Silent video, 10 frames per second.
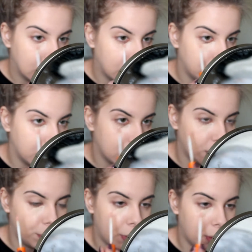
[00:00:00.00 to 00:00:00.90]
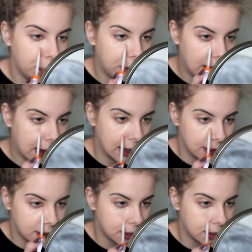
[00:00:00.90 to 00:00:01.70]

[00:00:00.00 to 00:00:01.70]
and we're gonna pop that